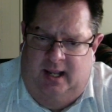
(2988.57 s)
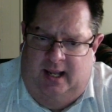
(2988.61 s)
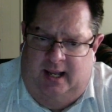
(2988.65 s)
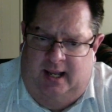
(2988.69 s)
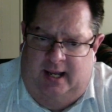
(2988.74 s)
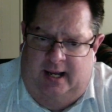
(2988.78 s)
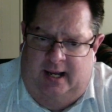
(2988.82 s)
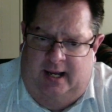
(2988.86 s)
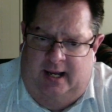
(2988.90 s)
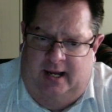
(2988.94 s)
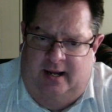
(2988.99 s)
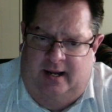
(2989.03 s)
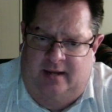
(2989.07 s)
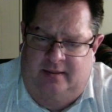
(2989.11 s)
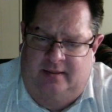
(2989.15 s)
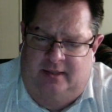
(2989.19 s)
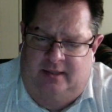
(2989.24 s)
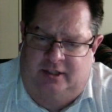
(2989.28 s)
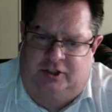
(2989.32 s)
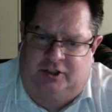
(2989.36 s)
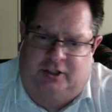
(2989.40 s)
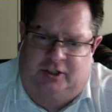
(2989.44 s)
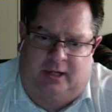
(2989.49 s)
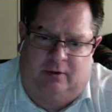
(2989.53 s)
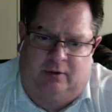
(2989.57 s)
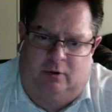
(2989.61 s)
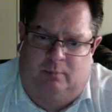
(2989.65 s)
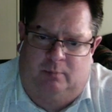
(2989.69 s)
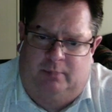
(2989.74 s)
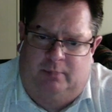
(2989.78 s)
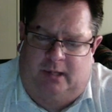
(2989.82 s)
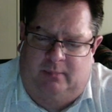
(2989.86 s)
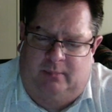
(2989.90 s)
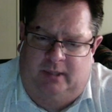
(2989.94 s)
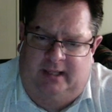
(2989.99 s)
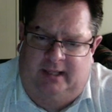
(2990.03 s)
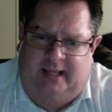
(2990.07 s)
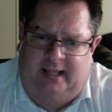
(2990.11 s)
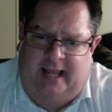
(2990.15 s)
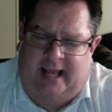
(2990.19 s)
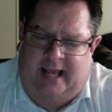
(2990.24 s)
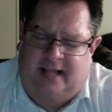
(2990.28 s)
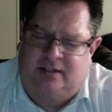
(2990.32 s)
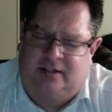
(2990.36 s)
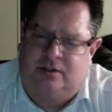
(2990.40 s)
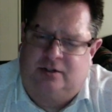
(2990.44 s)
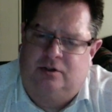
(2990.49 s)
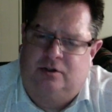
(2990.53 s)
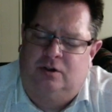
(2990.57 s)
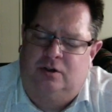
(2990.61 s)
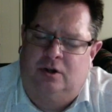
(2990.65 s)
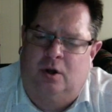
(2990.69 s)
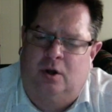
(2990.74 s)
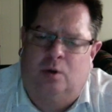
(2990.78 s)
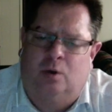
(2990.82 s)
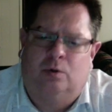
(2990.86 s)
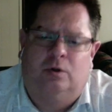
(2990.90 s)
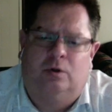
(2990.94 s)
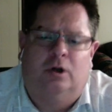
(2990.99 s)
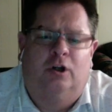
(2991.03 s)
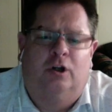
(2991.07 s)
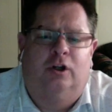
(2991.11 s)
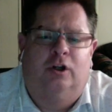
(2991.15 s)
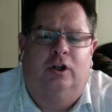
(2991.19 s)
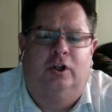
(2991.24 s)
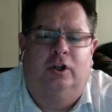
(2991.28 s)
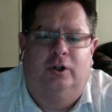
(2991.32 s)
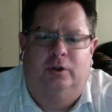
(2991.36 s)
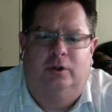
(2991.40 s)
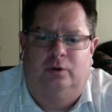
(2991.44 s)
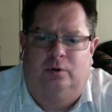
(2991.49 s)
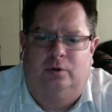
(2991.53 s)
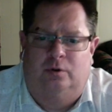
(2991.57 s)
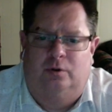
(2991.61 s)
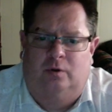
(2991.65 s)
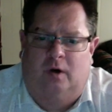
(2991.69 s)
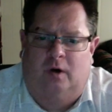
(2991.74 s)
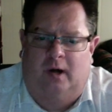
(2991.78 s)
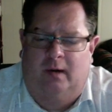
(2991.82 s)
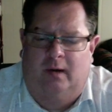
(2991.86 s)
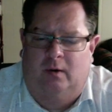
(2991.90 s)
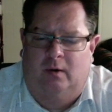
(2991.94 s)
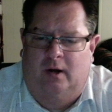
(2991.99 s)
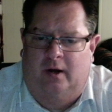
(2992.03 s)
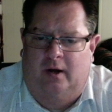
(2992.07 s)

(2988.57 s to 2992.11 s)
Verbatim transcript: uh, the general public has no clue on,